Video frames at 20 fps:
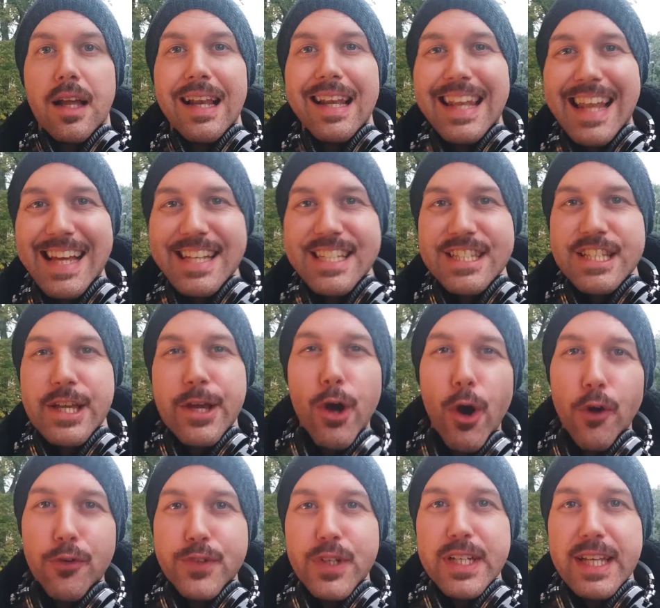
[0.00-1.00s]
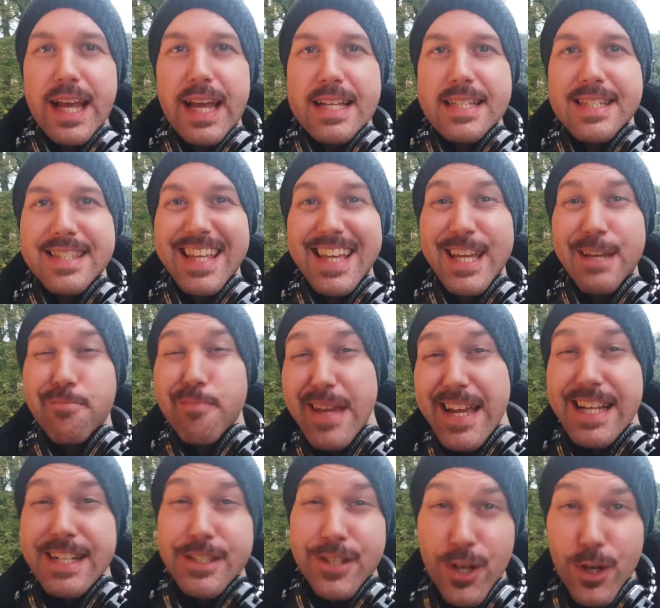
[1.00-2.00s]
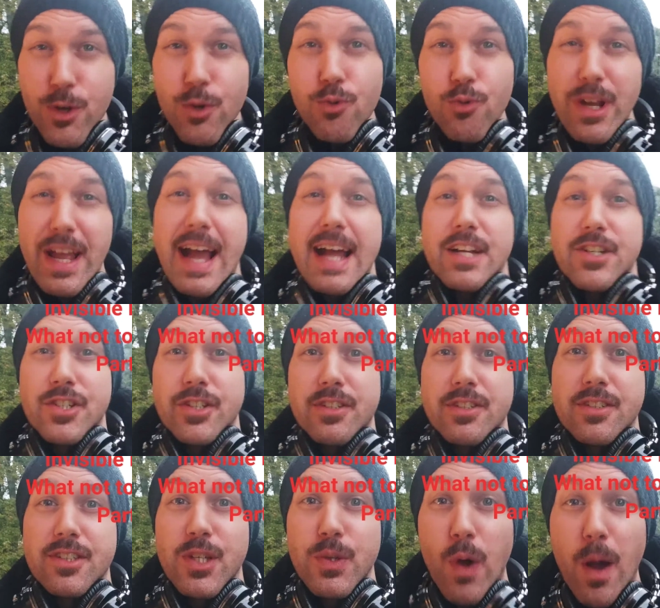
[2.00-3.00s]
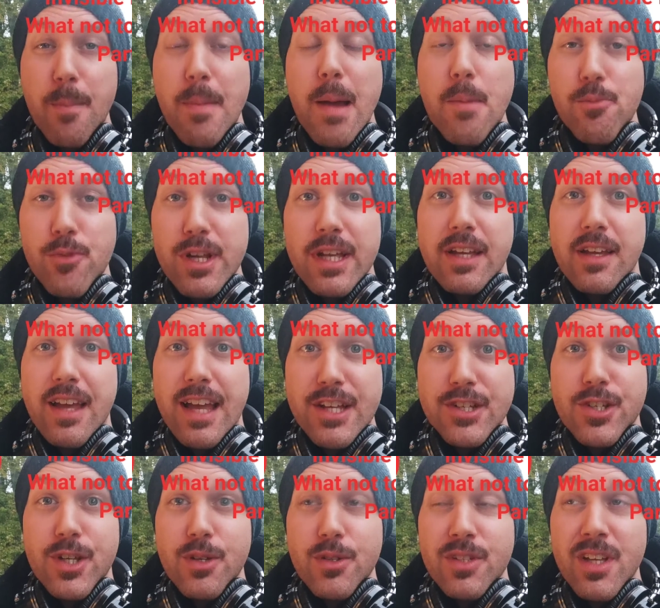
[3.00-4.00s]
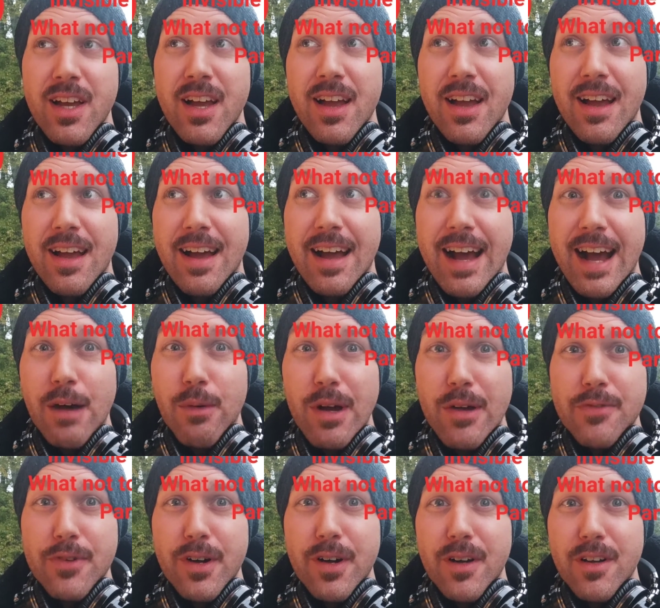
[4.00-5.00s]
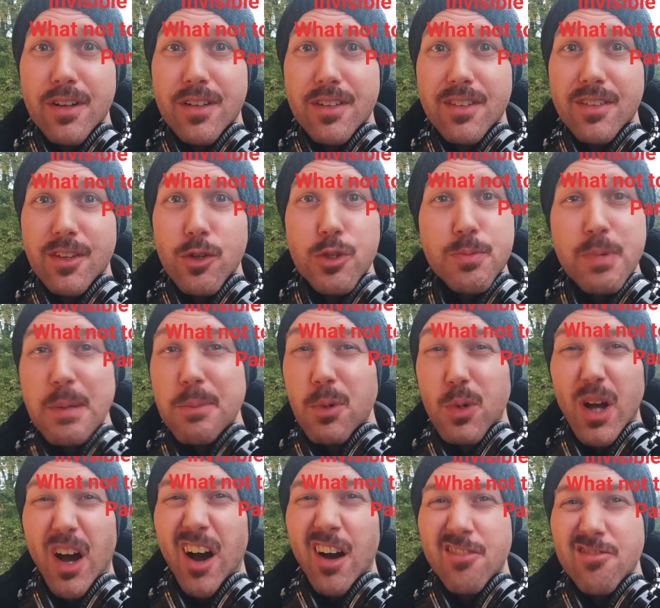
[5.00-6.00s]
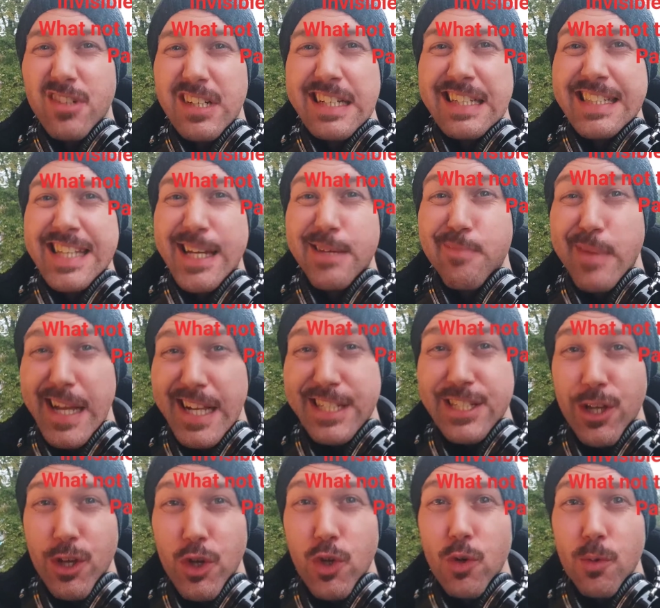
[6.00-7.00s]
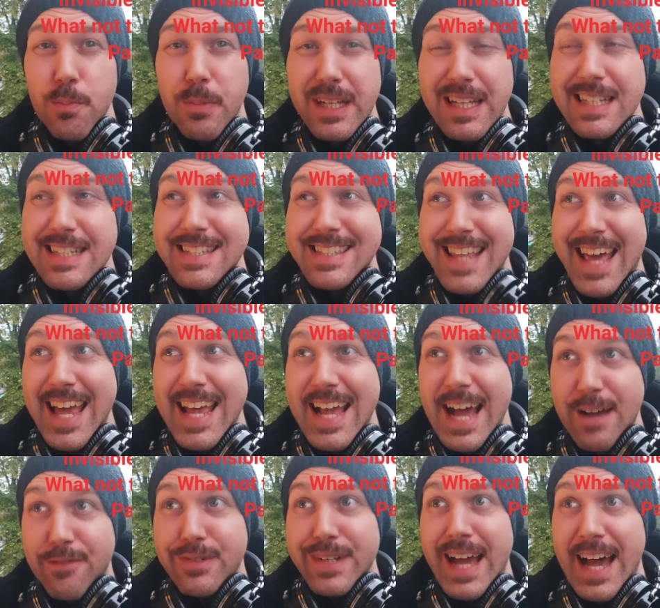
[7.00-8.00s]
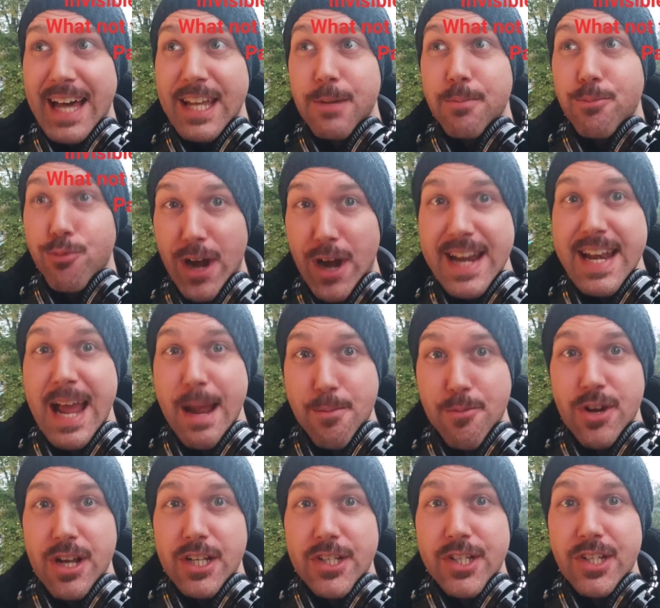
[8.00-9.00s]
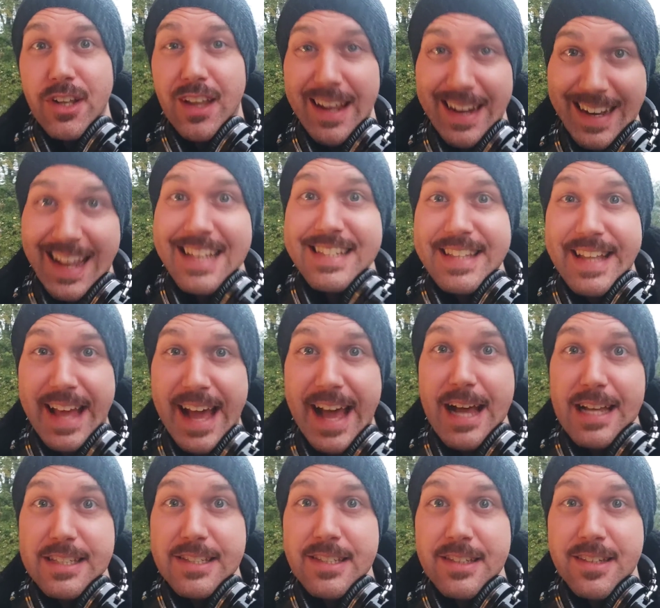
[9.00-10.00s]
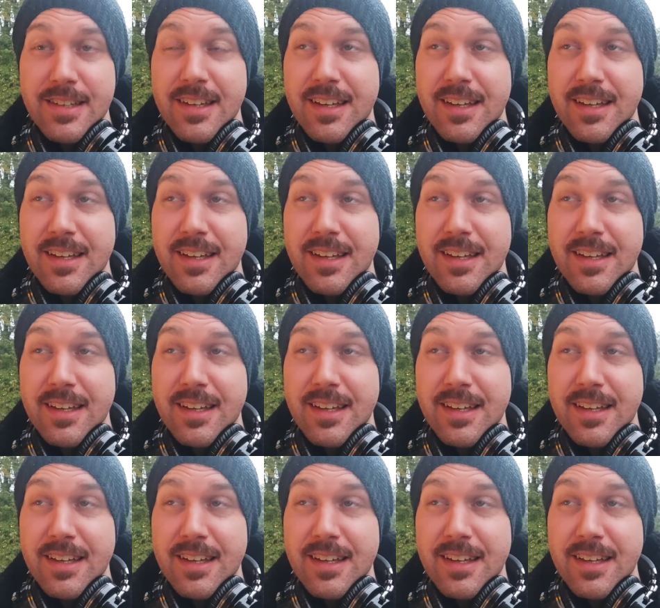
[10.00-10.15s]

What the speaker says: Leslie often gets the Me Too reaction to her memory issues. However, those people can't really say Me Too because they haven't had a brain hemorrhage like Leslie has.